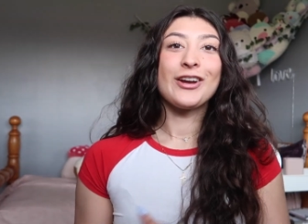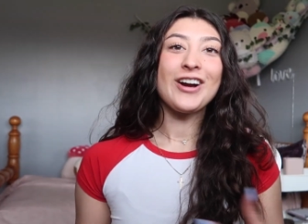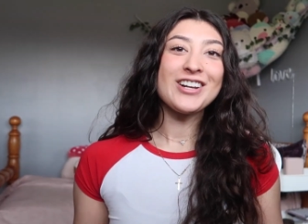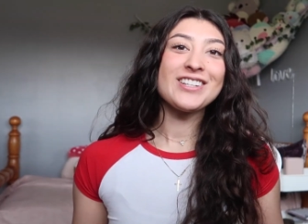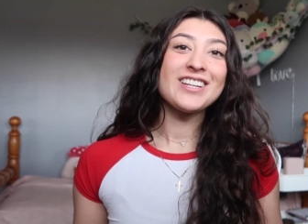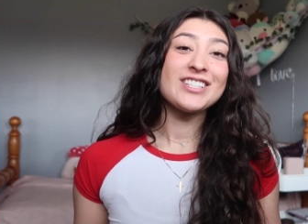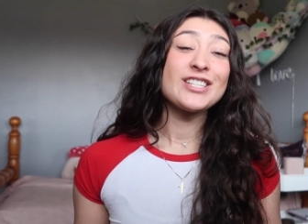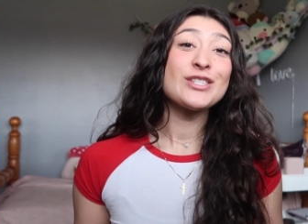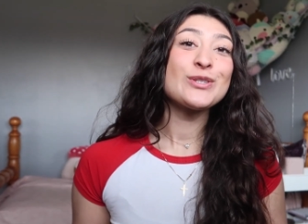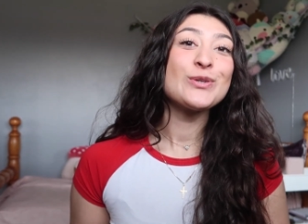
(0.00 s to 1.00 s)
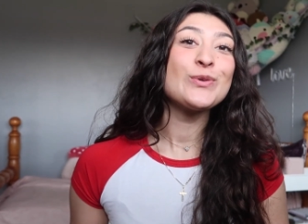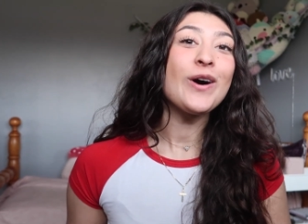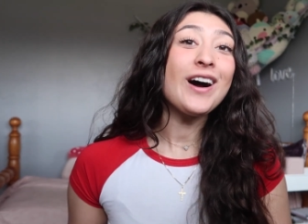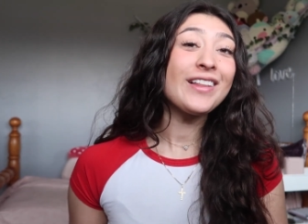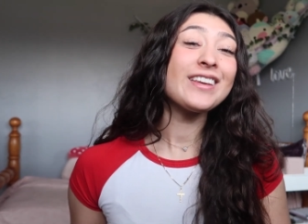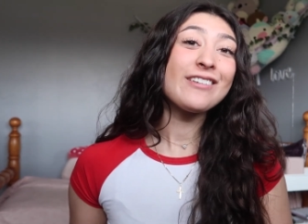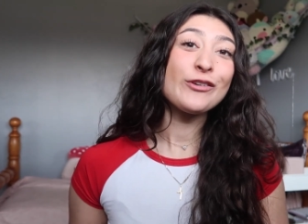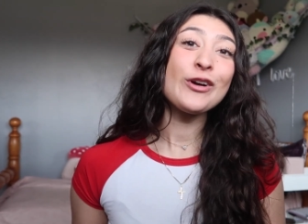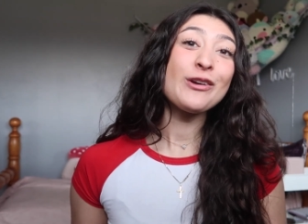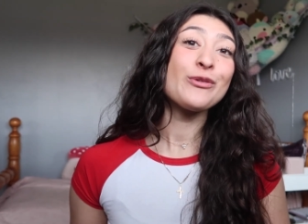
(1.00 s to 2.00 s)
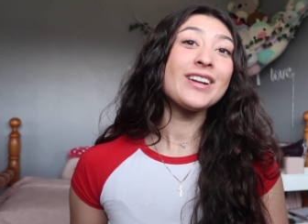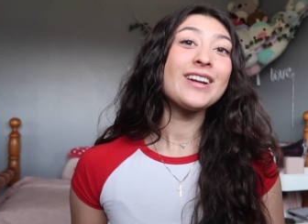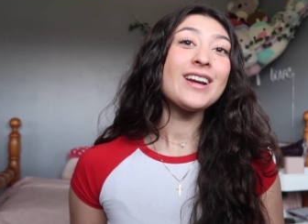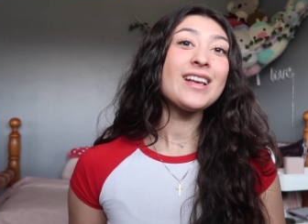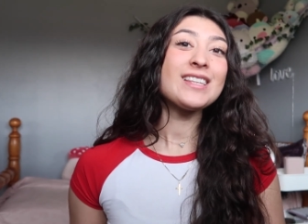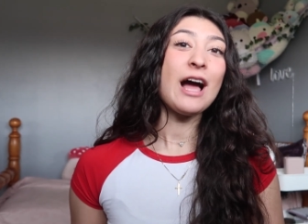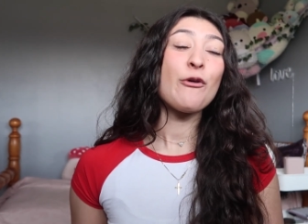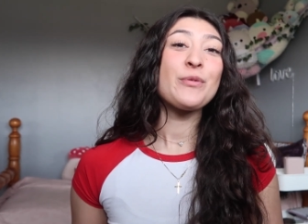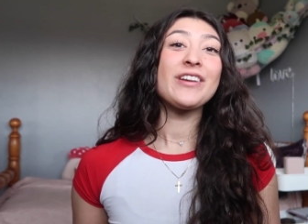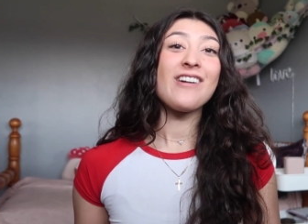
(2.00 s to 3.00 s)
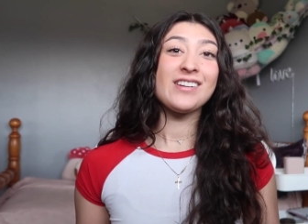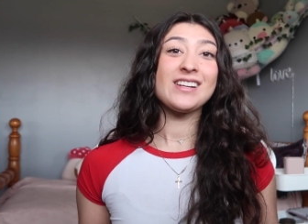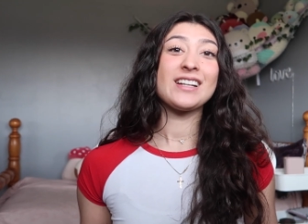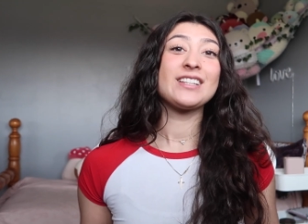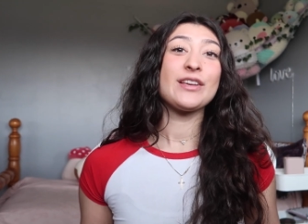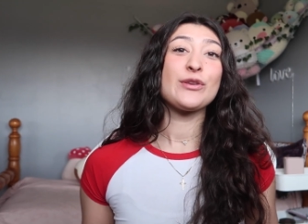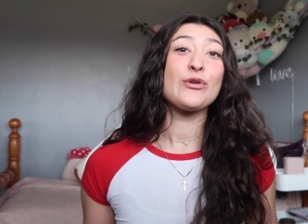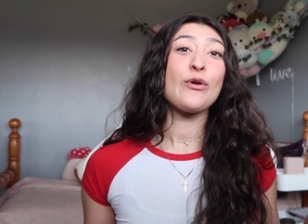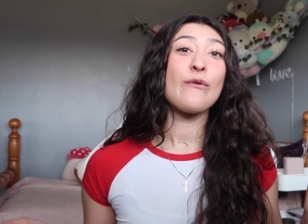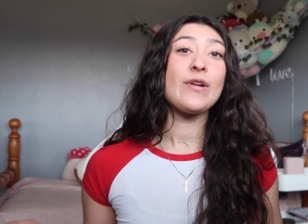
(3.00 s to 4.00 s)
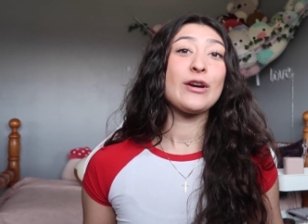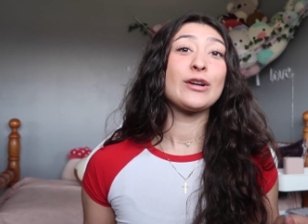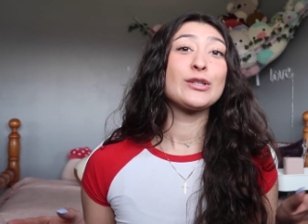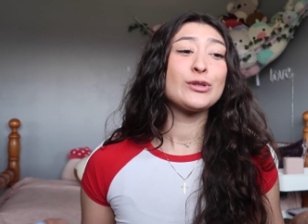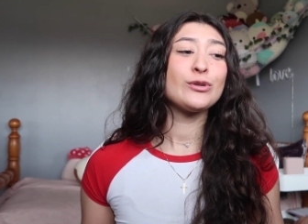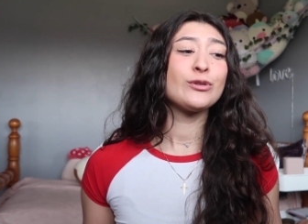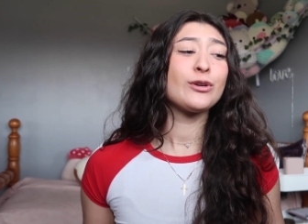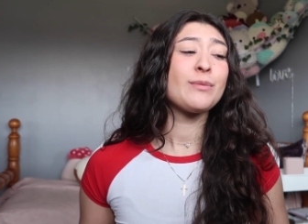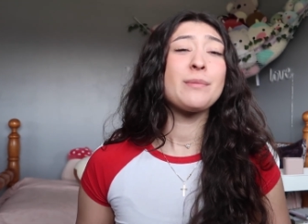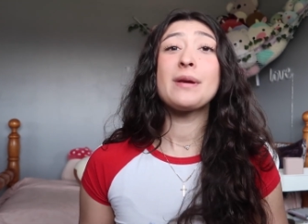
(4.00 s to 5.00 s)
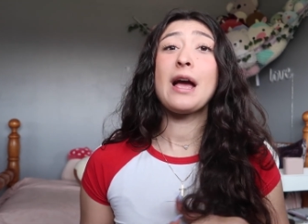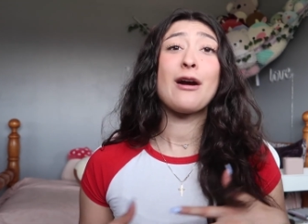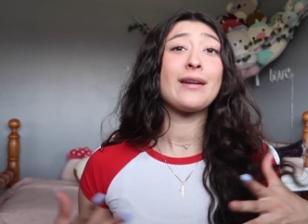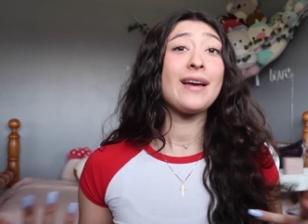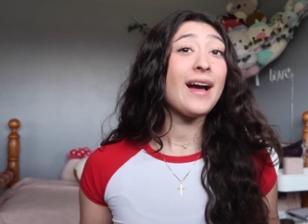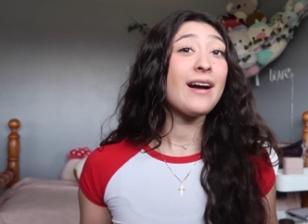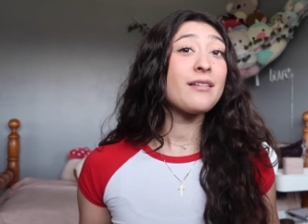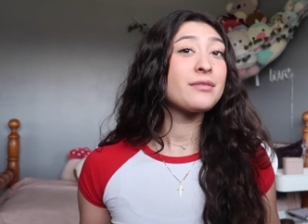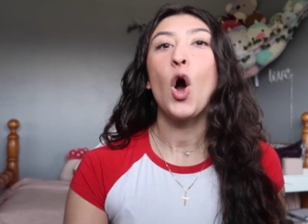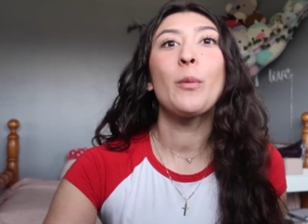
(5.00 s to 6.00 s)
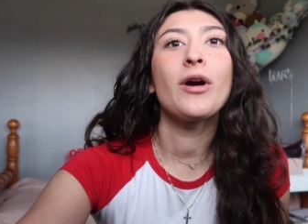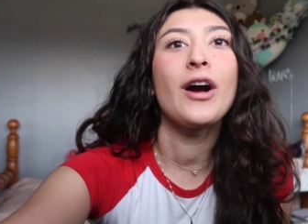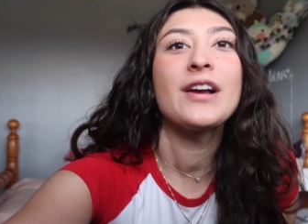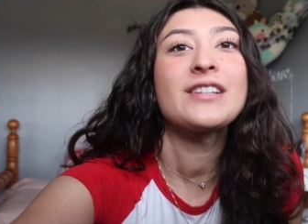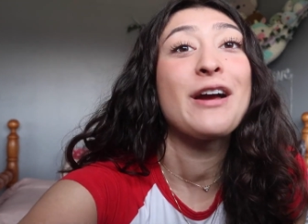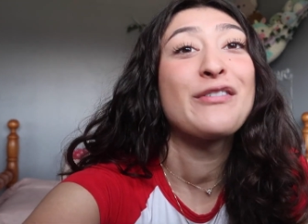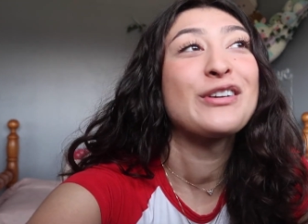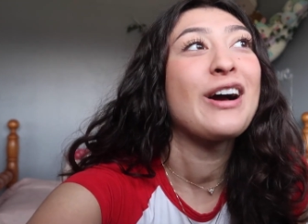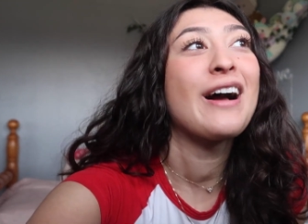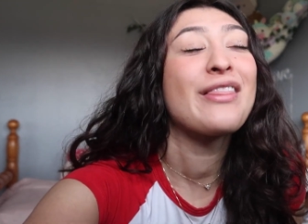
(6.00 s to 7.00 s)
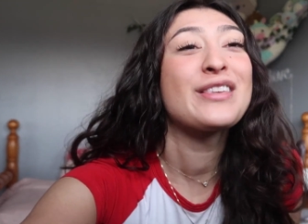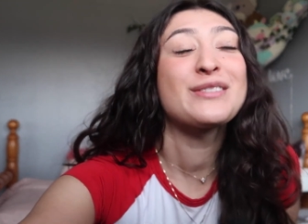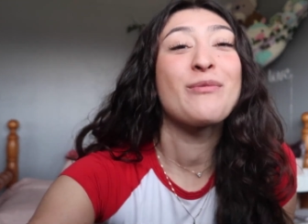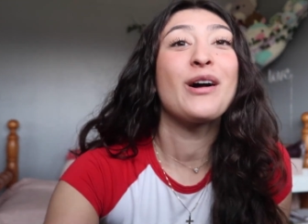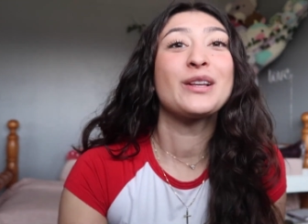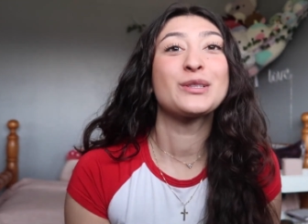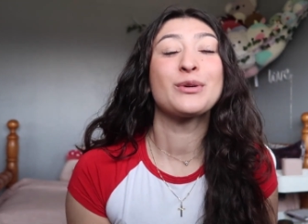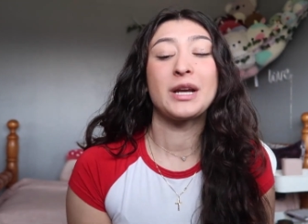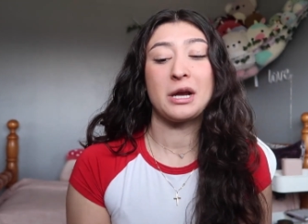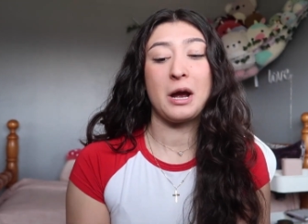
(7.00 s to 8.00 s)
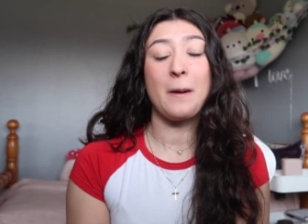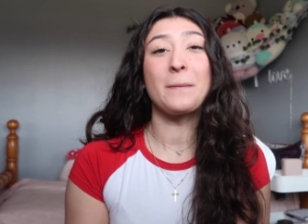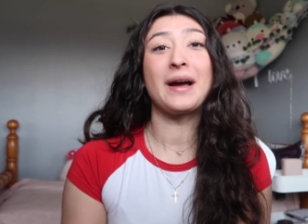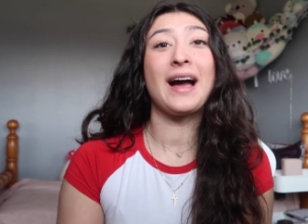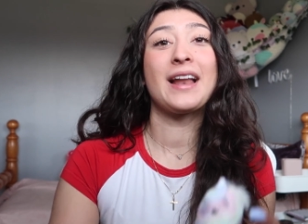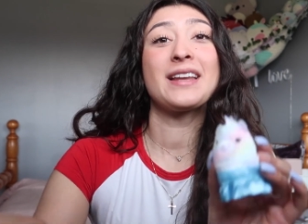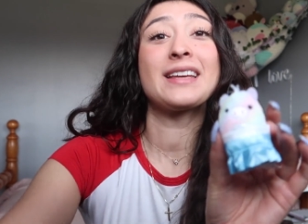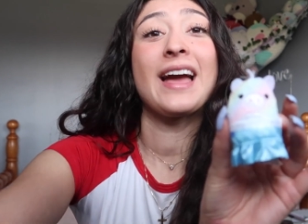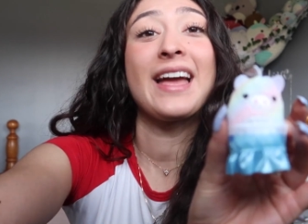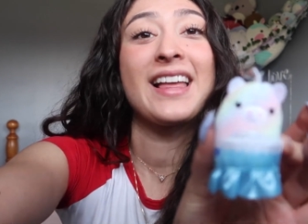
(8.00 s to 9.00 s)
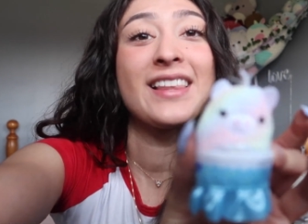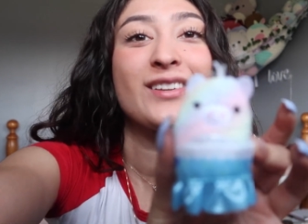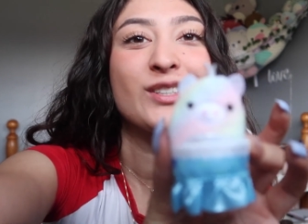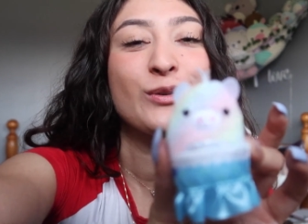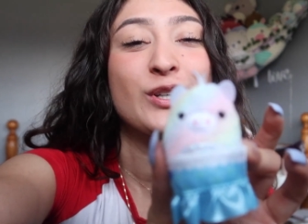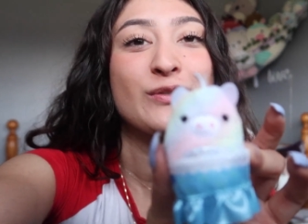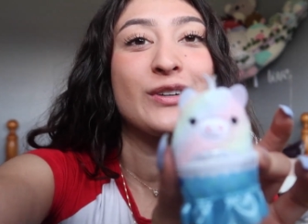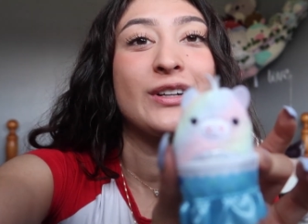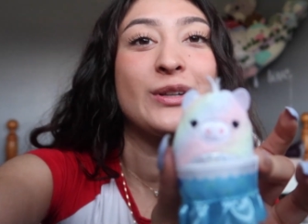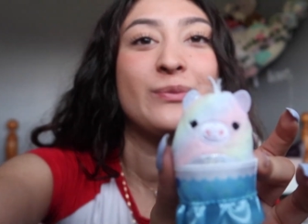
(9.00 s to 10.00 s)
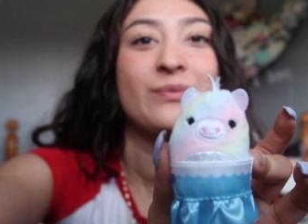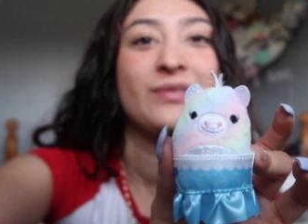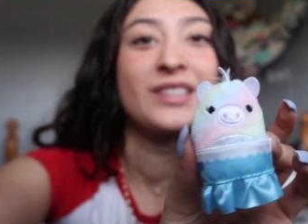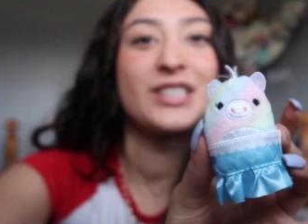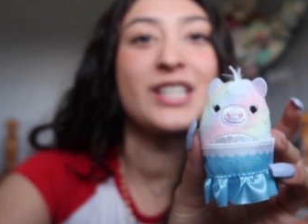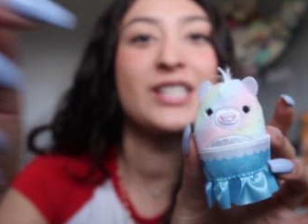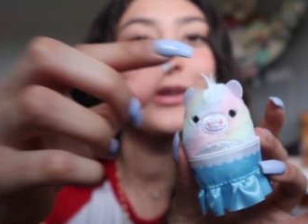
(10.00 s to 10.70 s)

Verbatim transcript: congratulations to all the giveaway winners i will be contacting you very soon or maybe i already have oh my gosh i forgot the smallest one i got but i did get a little squishball she